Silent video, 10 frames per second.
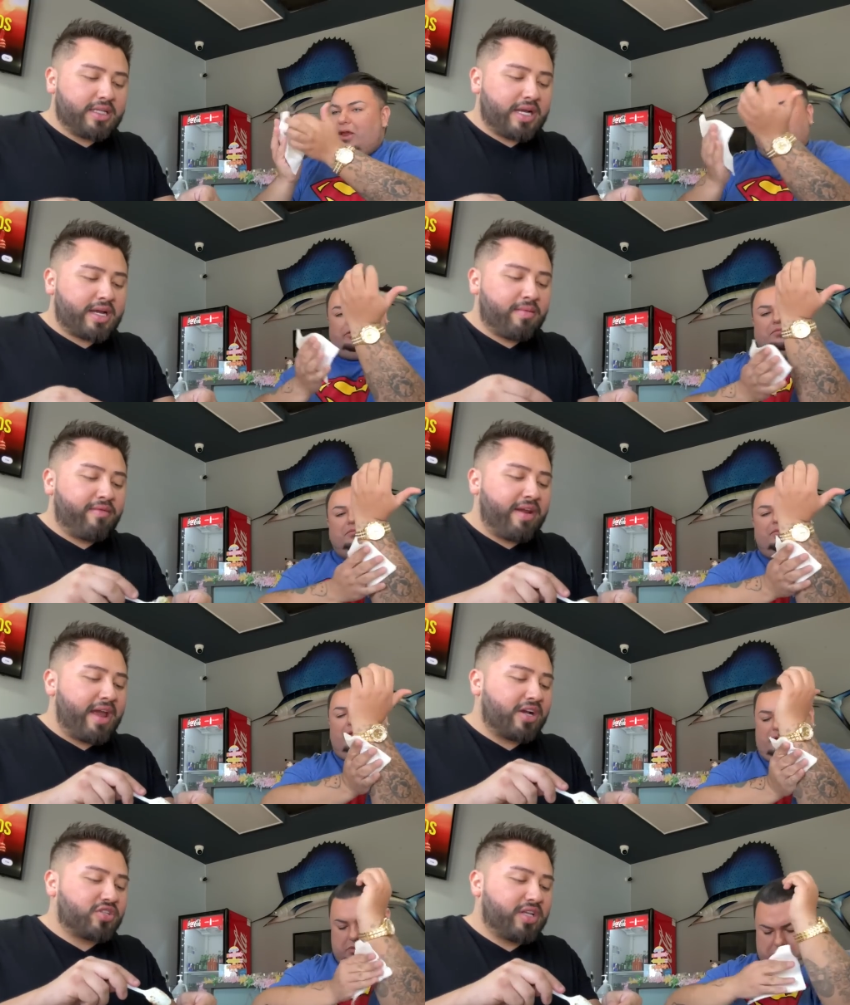Speaker 1: I can't believe Nate
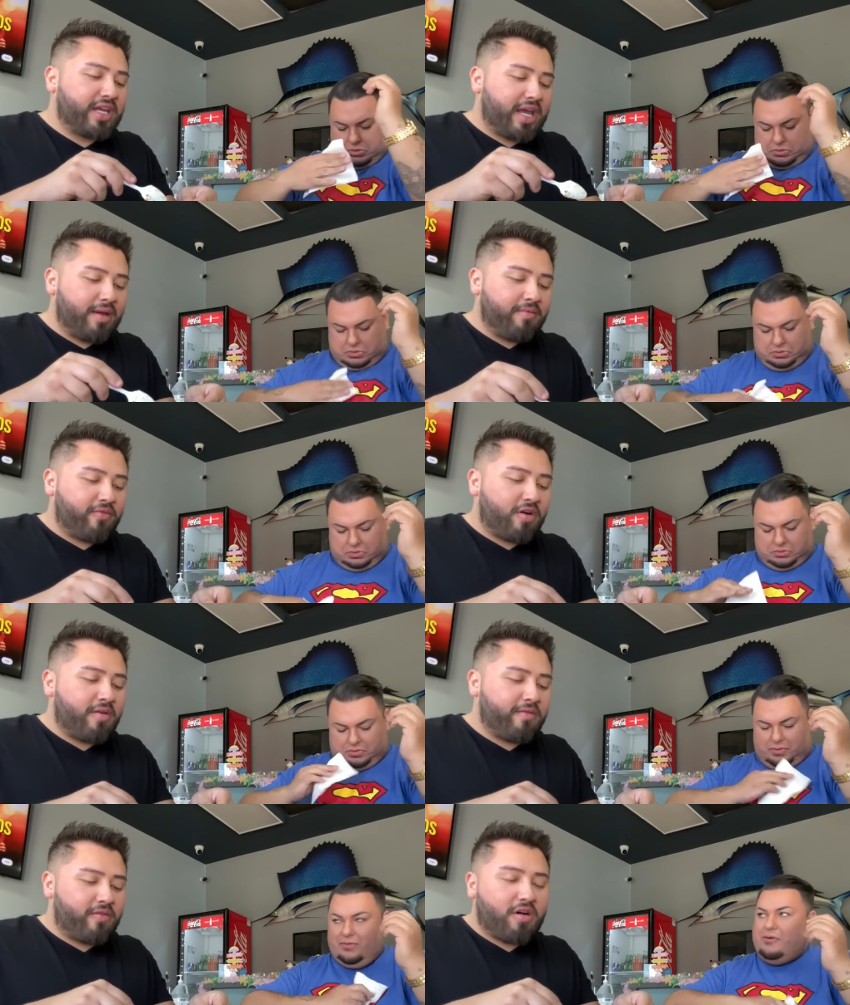actually came for
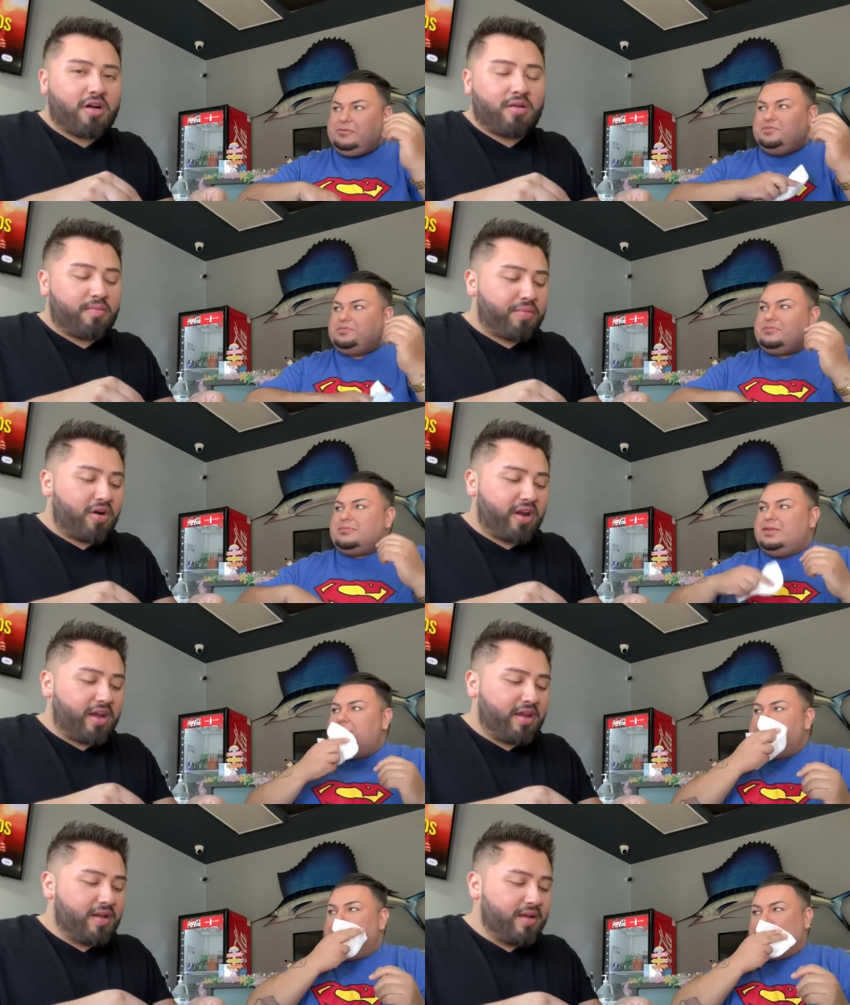our party.
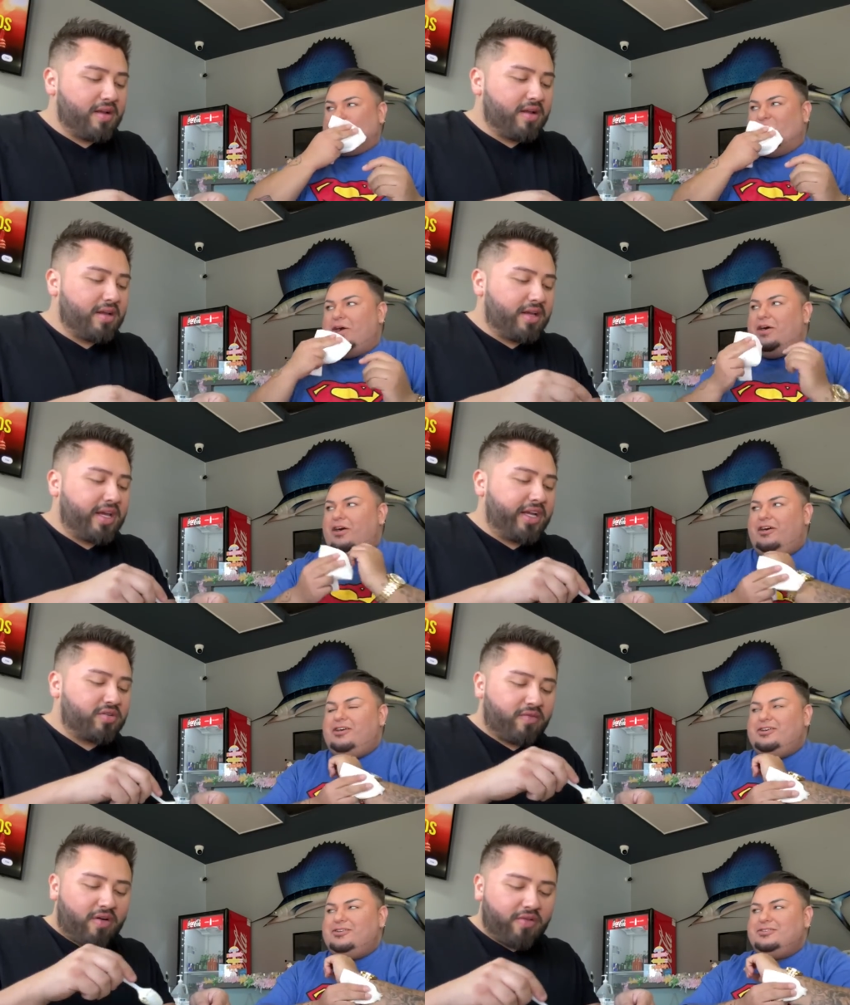
Speaker 2: Aww. He
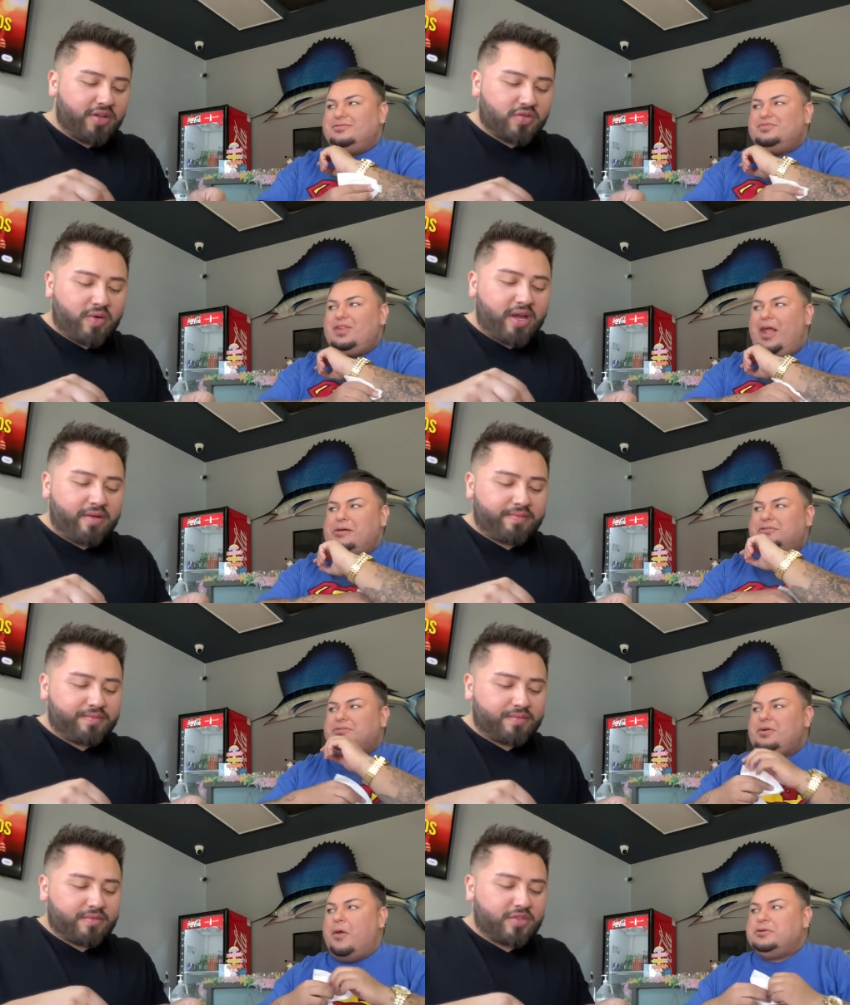goes all this way
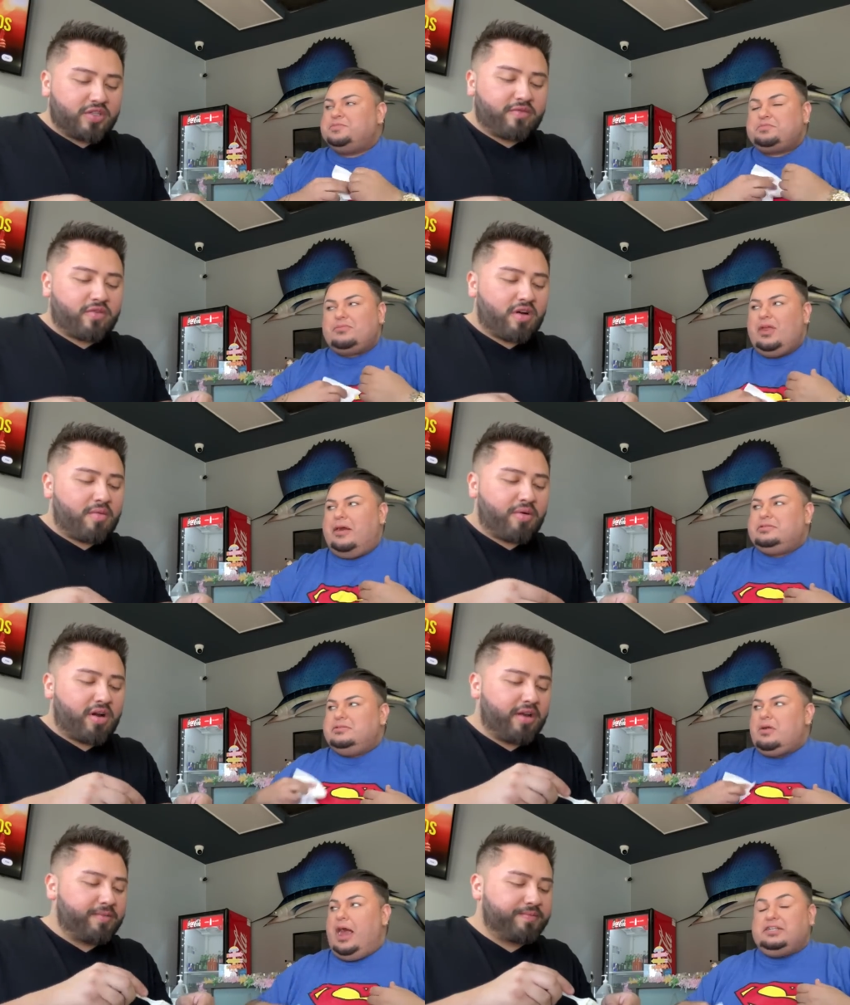just for our
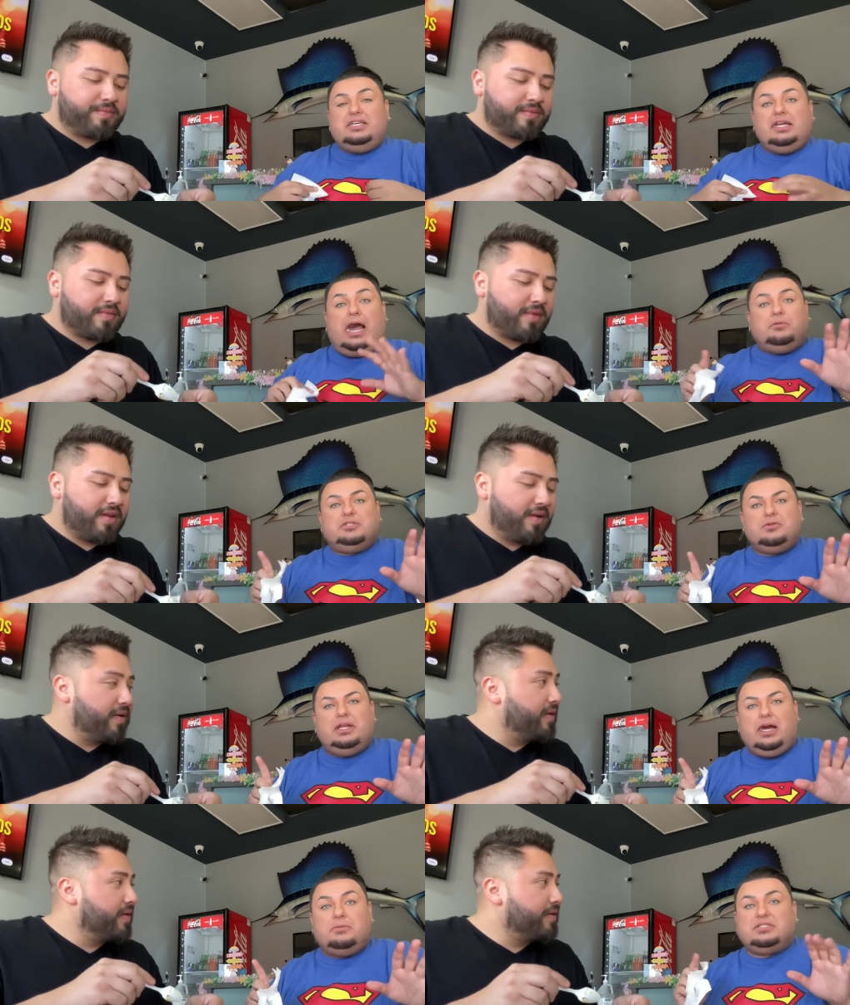party. I did. I was
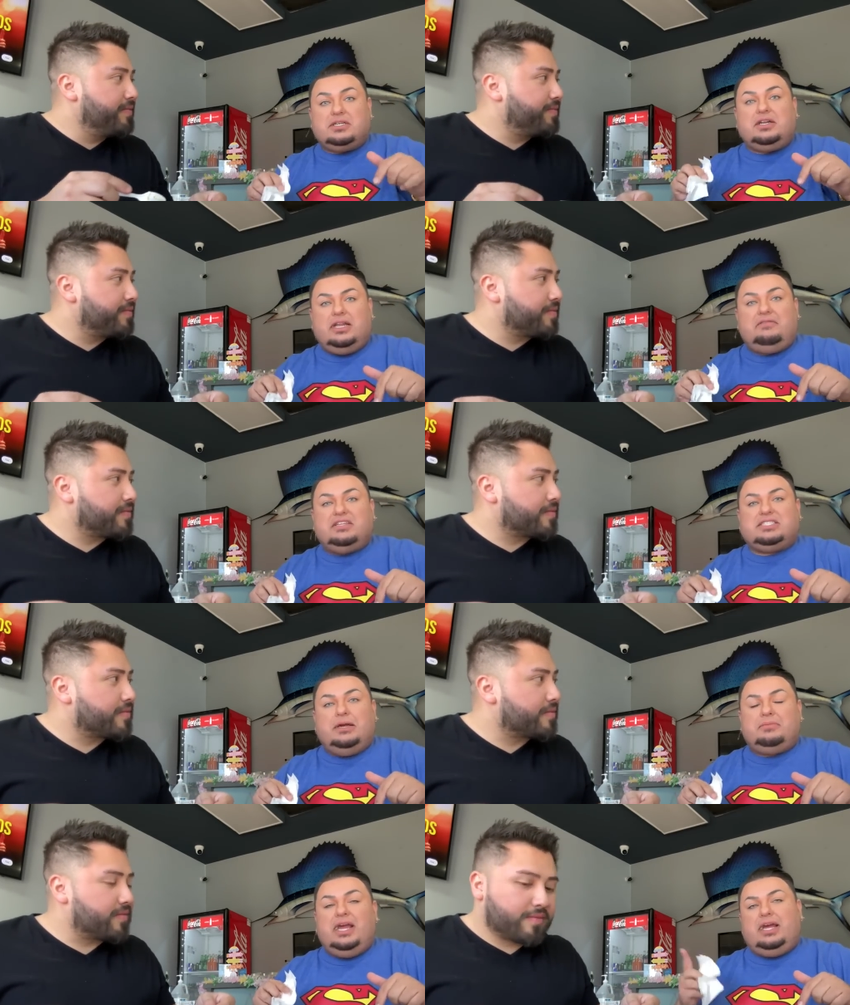gonna leave the
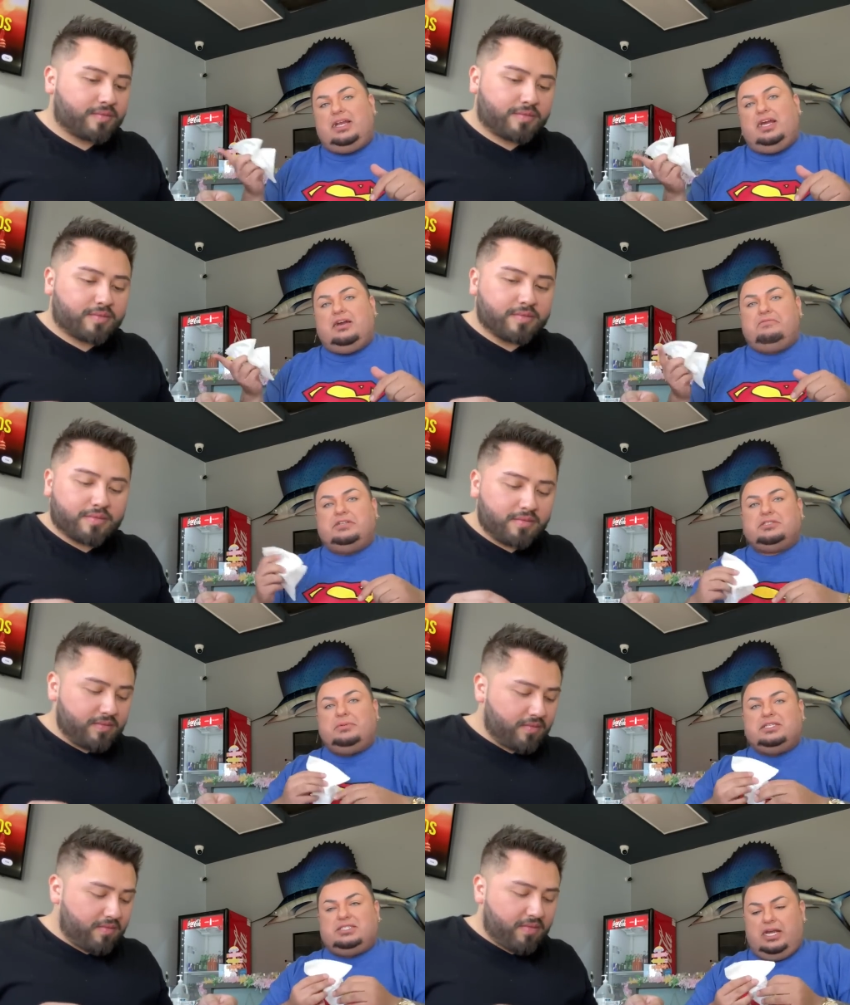same day, and he convinced
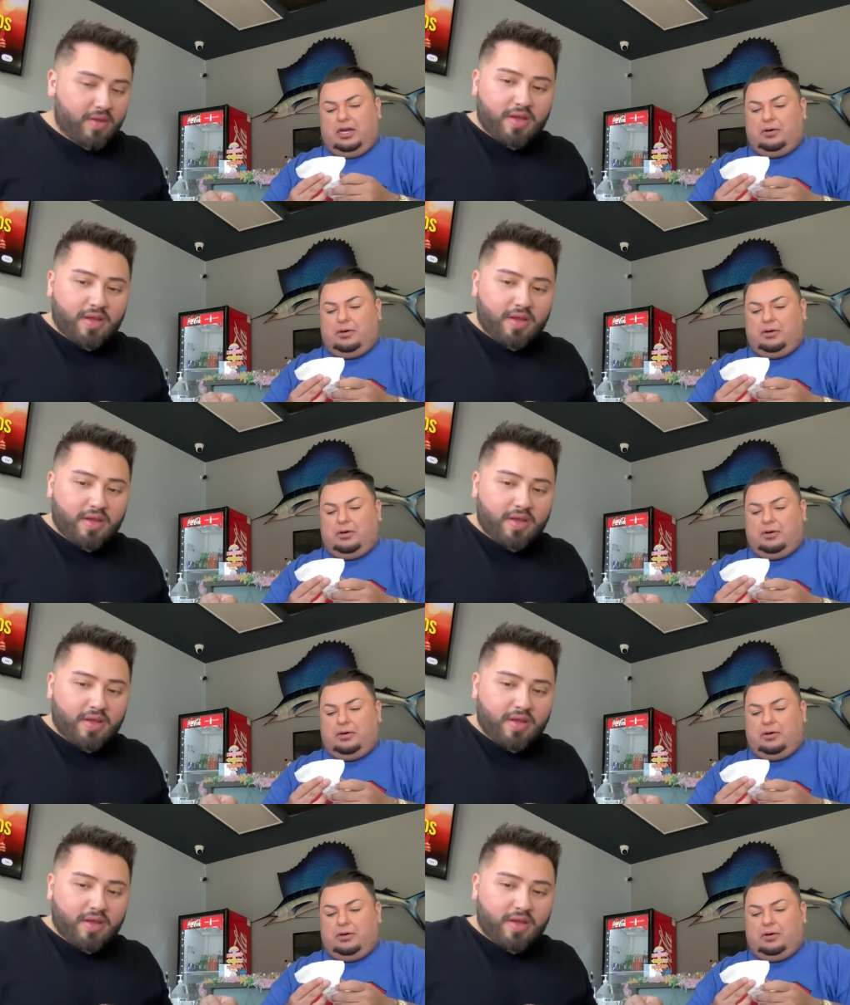me to stay a